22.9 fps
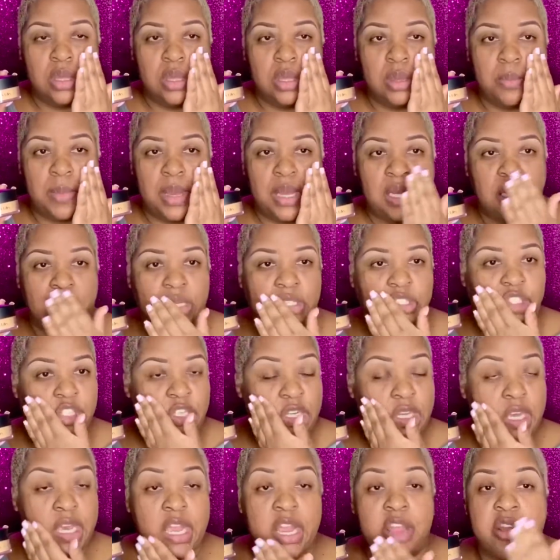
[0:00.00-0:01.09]
my
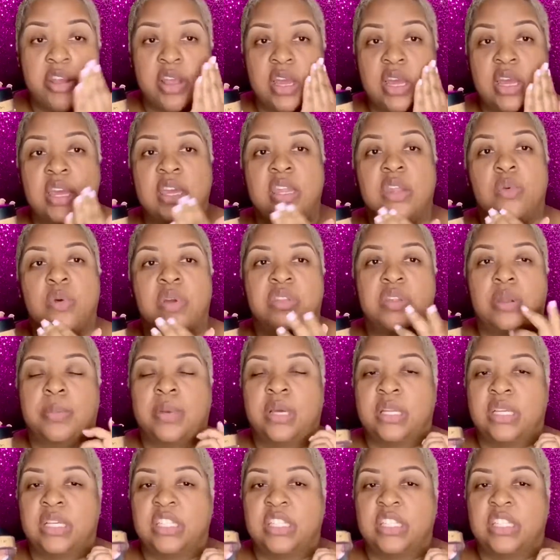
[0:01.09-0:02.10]
cheek area, anywhere that I'm gonna get